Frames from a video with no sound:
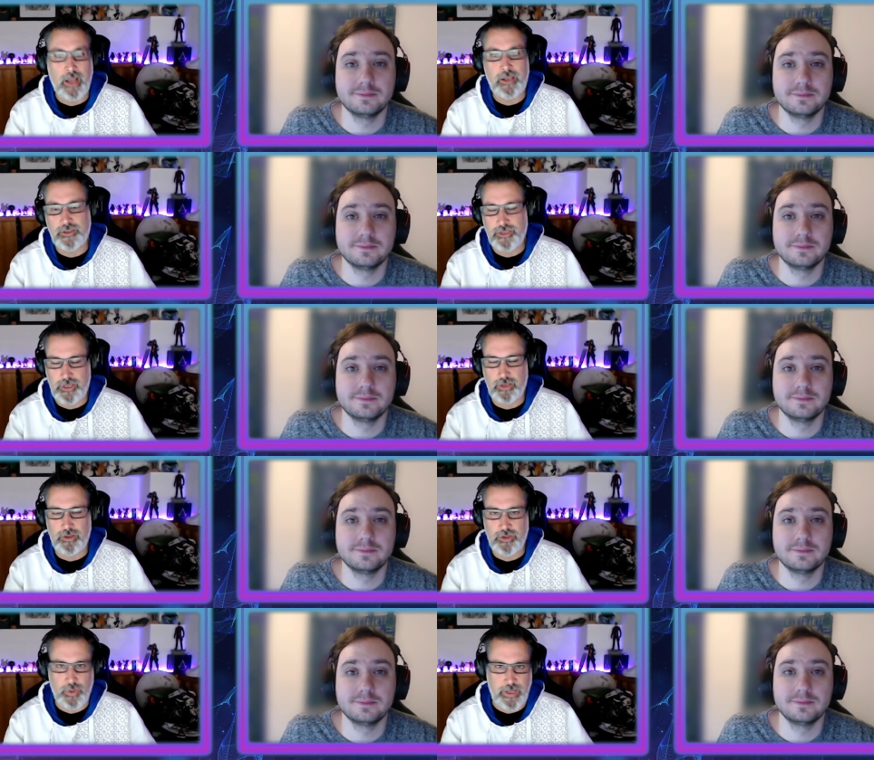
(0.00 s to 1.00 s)
Speaker 1: done because they're still
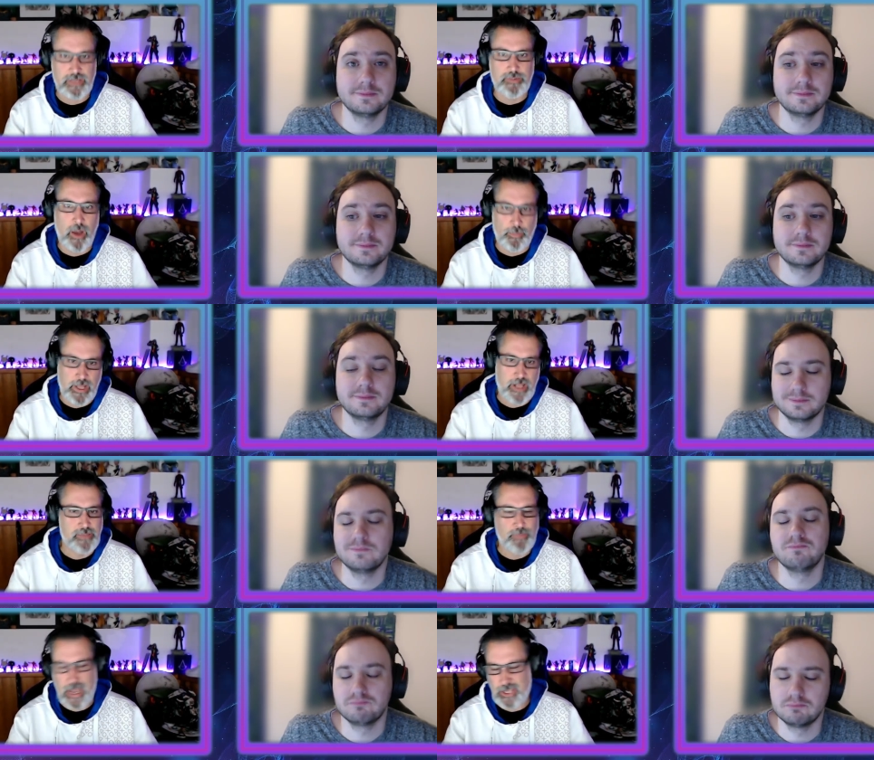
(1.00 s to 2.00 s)
doing tweaks,
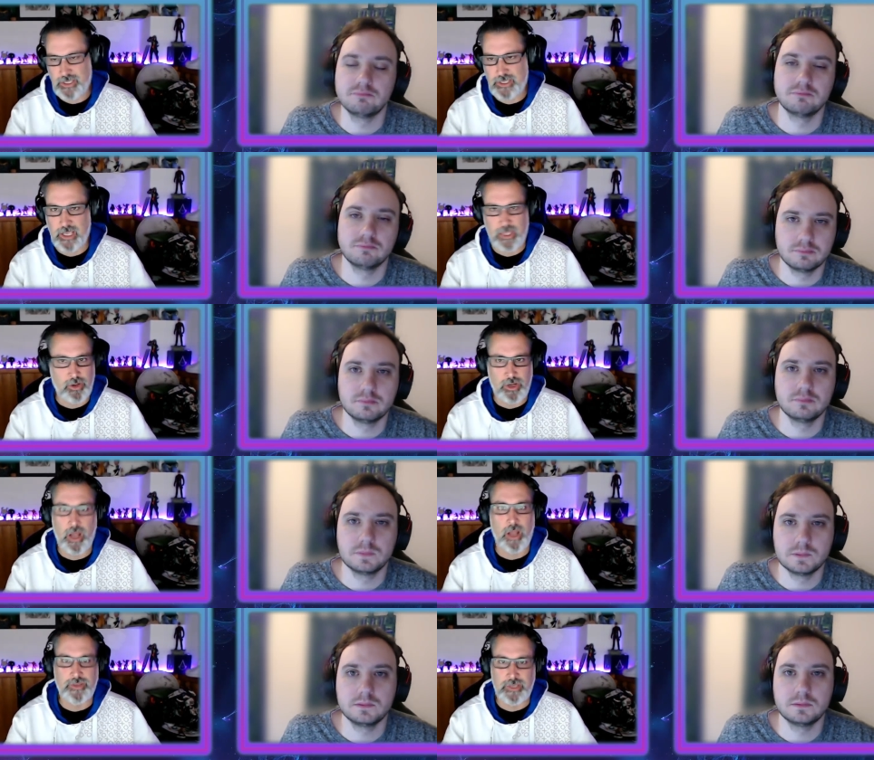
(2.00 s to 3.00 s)
updates, patches. Like they're
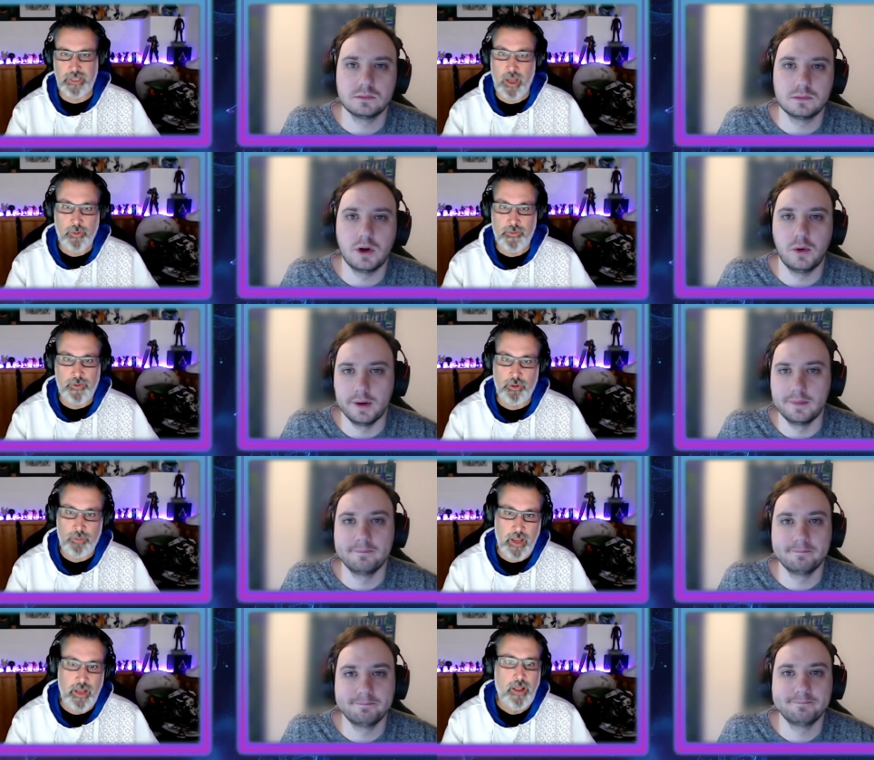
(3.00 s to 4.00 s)
constantly oh, always yeah.
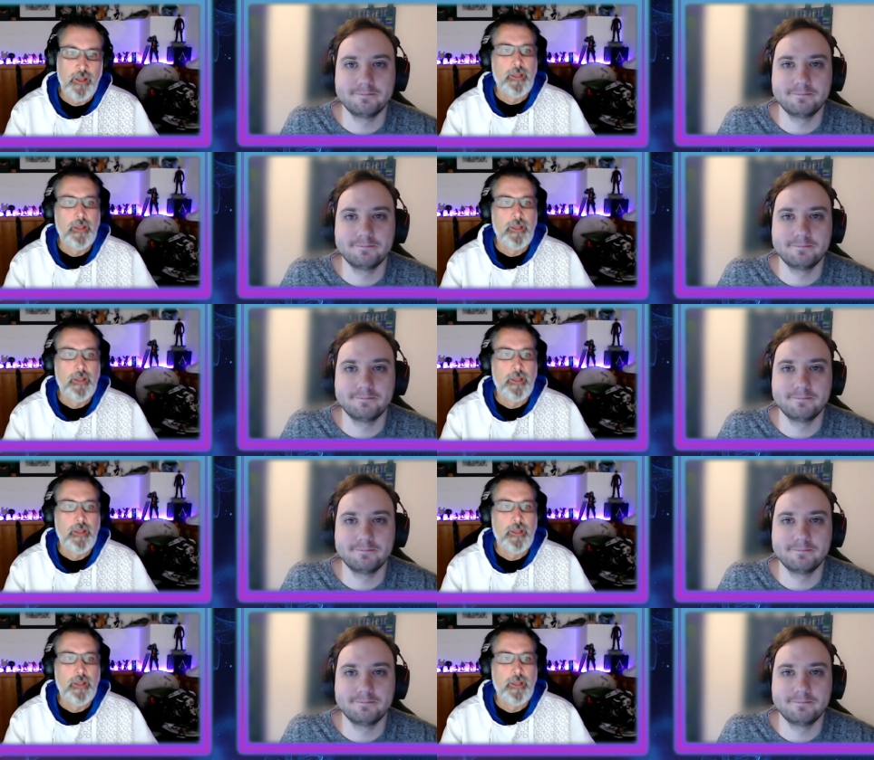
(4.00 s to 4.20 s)
doing. Right?